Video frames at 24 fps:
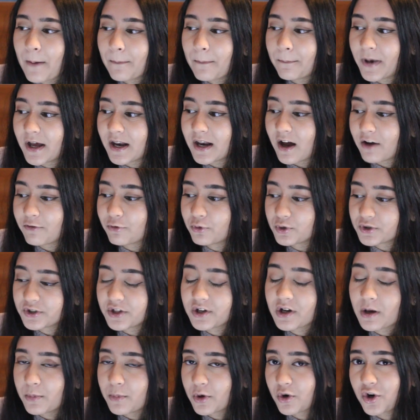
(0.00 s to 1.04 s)
But I've
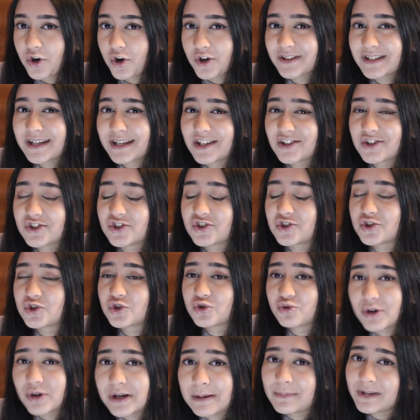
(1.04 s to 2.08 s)
also come across
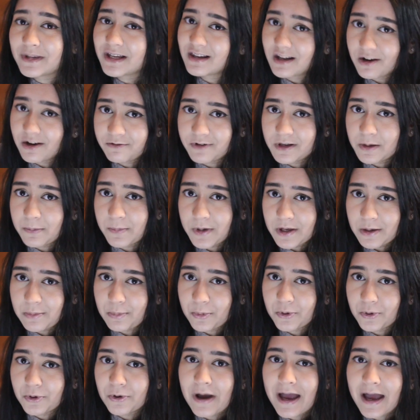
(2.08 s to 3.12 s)
extremely lovely
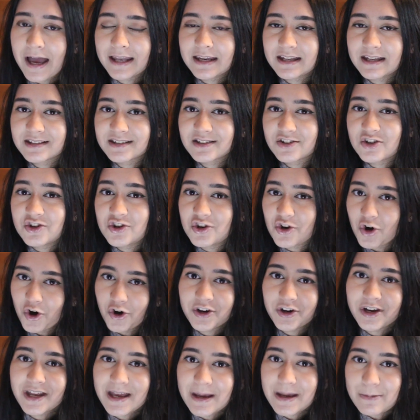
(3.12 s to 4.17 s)
people, and it's
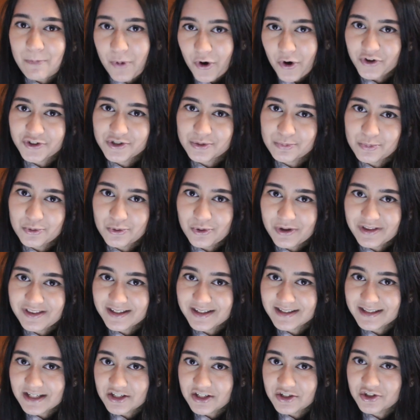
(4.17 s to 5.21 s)
not impossible in
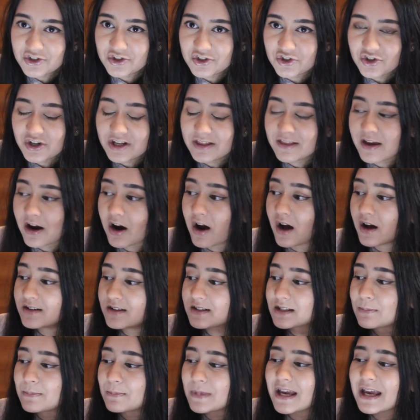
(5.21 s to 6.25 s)
this industry. There are
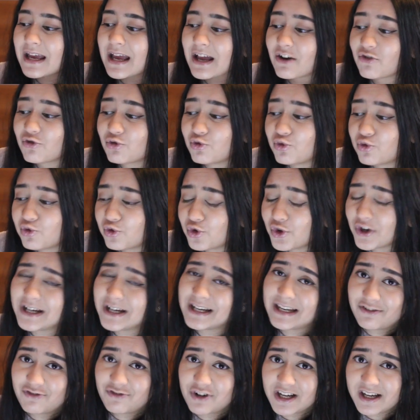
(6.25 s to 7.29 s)
some
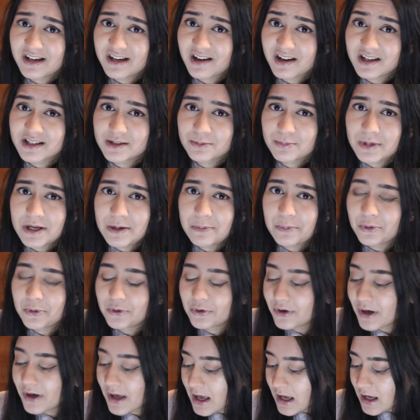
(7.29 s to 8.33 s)
really, really nice
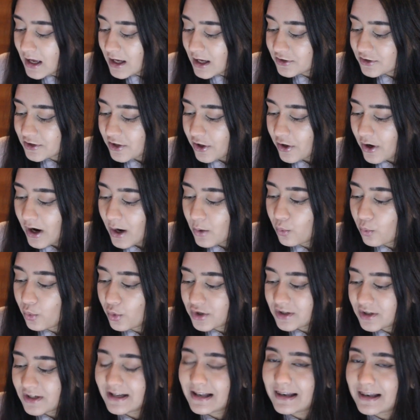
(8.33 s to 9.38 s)
people. So I
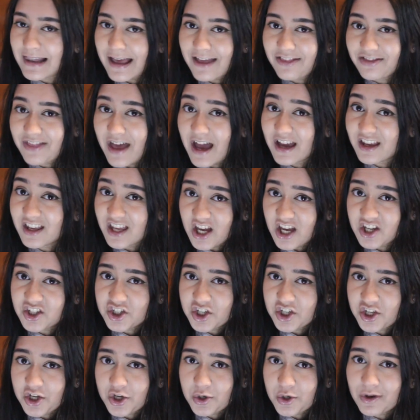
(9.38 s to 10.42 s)
wouldn't let that get
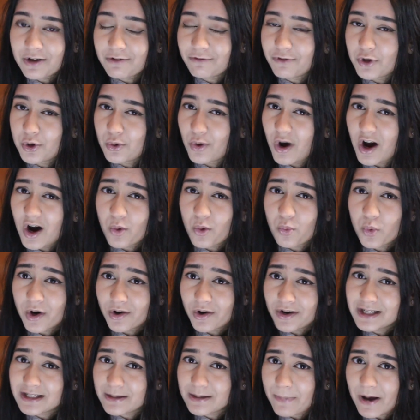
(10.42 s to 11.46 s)
to you if you are
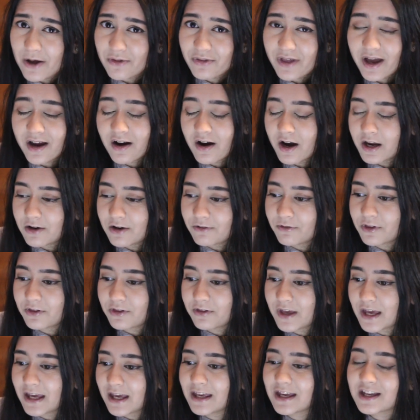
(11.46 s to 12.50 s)
worried about that kind of a
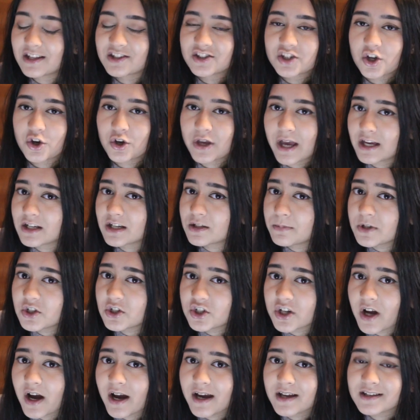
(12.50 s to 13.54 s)
thing. It's okay to be
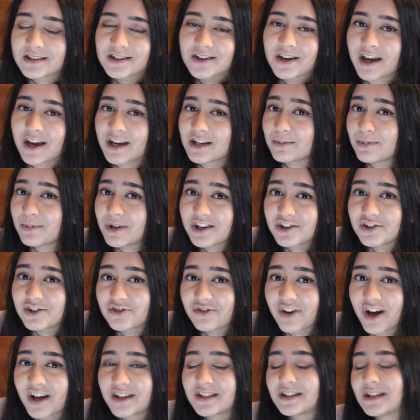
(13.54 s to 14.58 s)
shy, it's okay to be
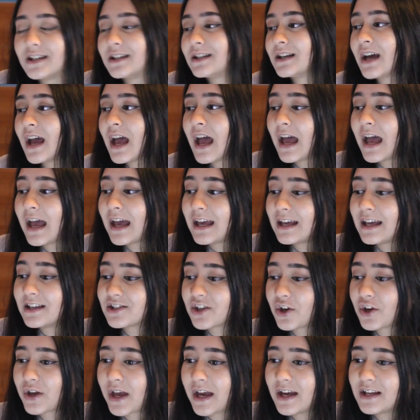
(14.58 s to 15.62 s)
introverted,
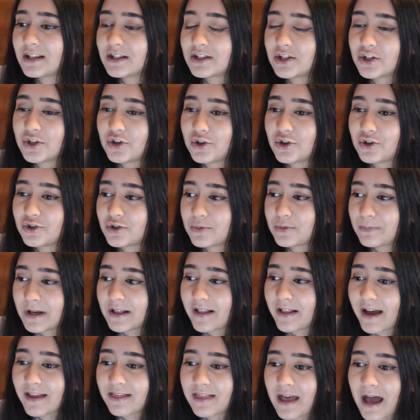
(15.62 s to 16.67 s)
it's okay to
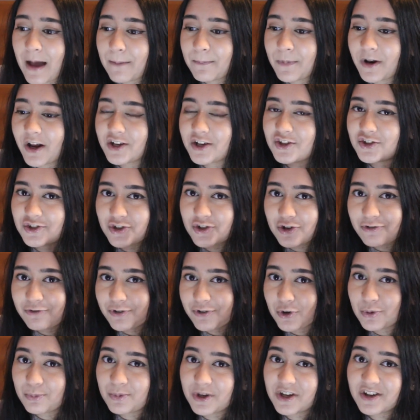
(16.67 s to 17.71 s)
be like that. But I do
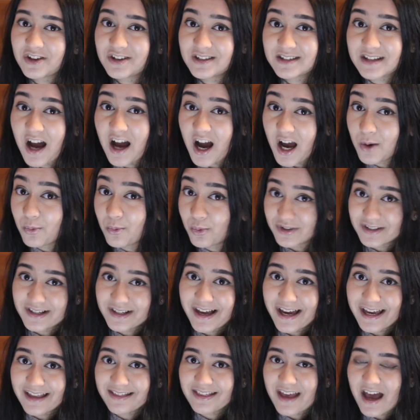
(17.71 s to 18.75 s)
feel, because I was
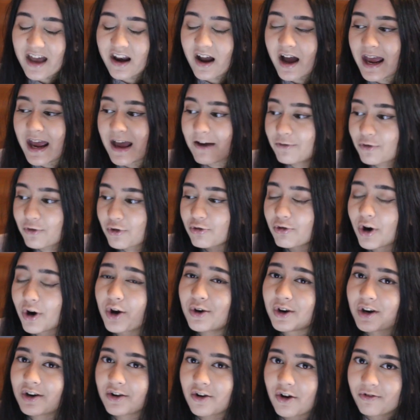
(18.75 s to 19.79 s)
like that, I have
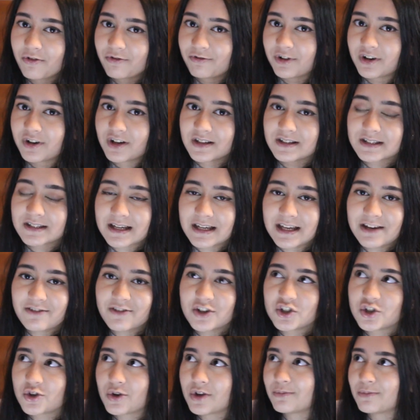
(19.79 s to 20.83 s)
grown in confidence, and
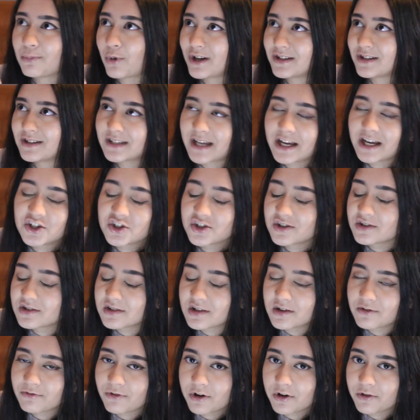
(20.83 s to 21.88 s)
even doing
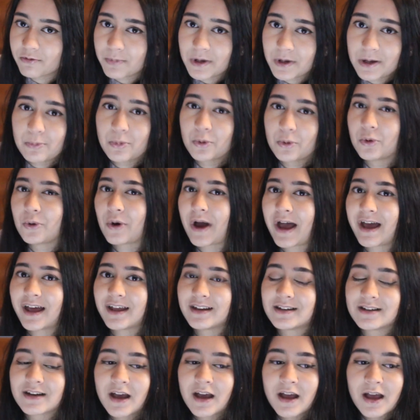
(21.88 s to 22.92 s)
presentations in front of people
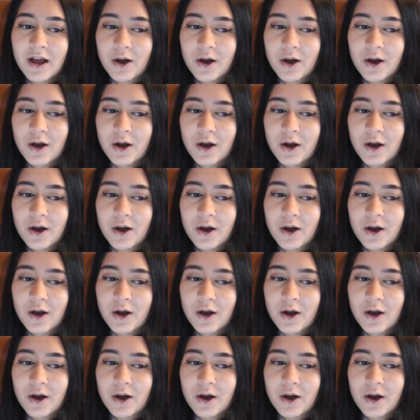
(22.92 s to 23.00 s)
and